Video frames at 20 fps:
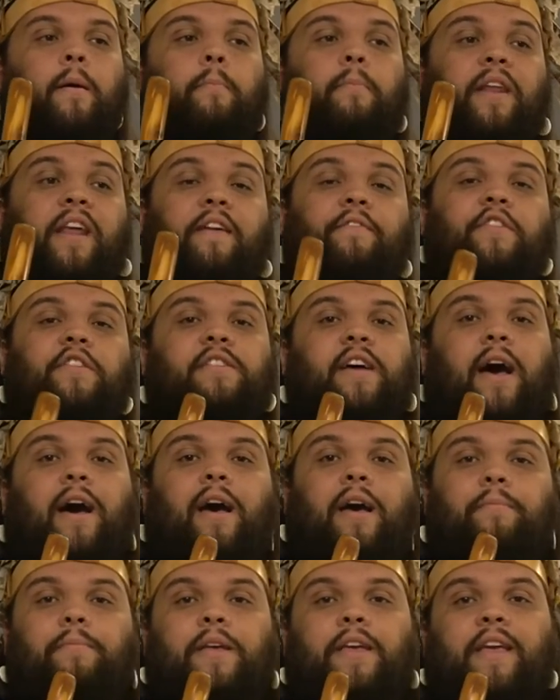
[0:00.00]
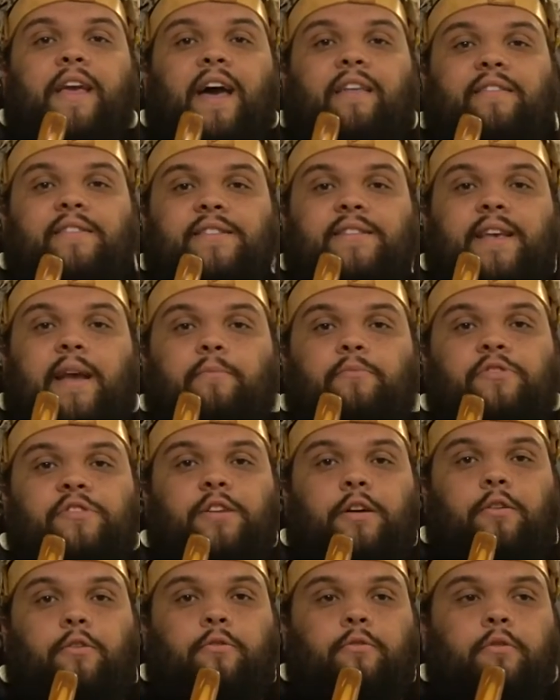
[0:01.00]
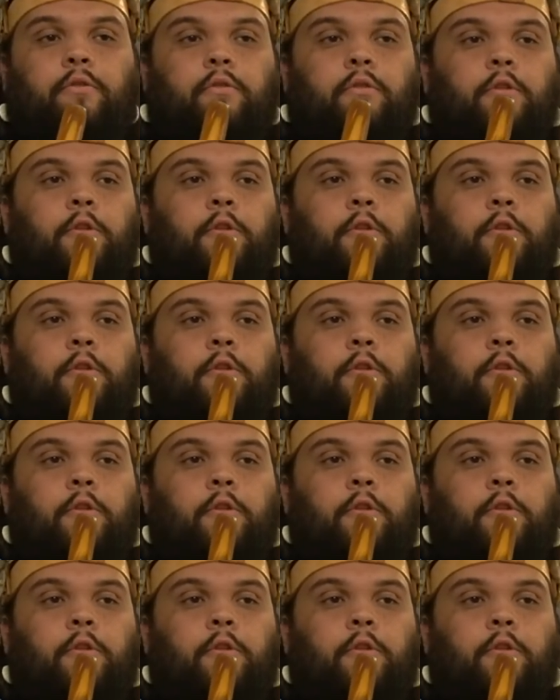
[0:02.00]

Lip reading: but every time he got the same result.